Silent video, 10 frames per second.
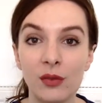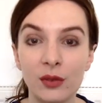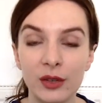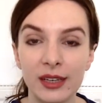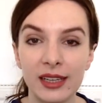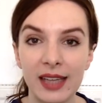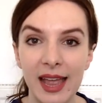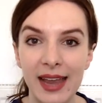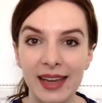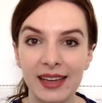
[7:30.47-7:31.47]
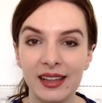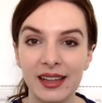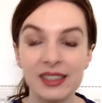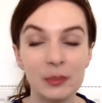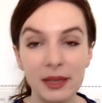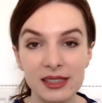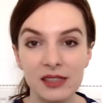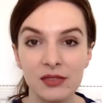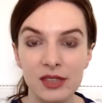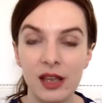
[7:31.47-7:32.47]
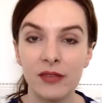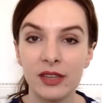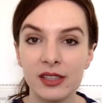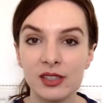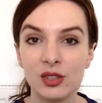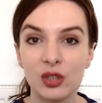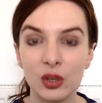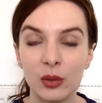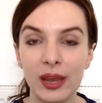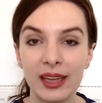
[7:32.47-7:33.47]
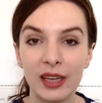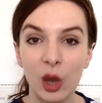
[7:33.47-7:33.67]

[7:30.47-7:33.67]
offering an expensive service to a